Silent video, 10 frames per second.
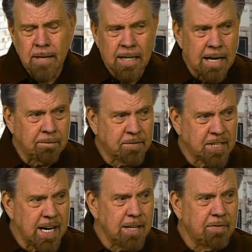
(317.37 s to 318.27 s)
And I've
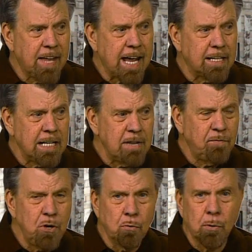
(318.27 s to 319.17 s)
said that if
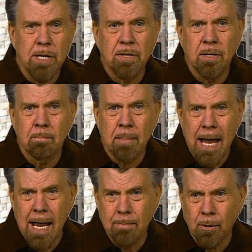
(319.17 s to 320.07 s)
you read the
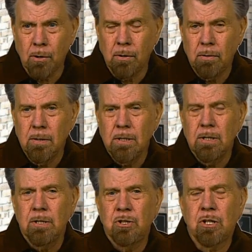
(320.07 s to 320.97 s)
Bible
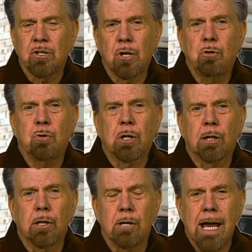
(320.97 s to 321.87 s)
just so you can
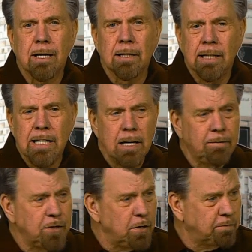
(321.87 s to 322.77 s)
learn how to live,
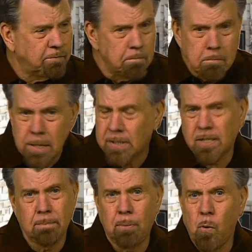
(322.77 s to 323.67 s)
you've missed
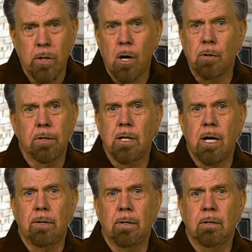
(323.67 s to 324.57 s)
the point
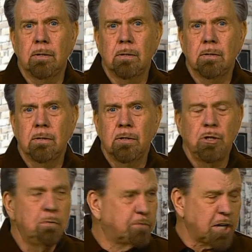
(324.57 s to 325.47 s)
altogether.
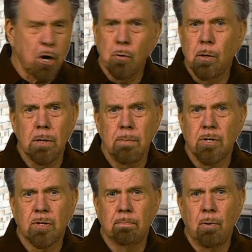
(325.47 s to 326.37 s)
You've totally
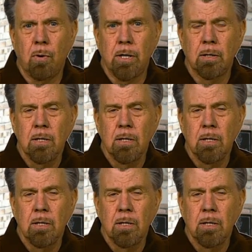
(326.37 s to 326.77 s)
missed the point.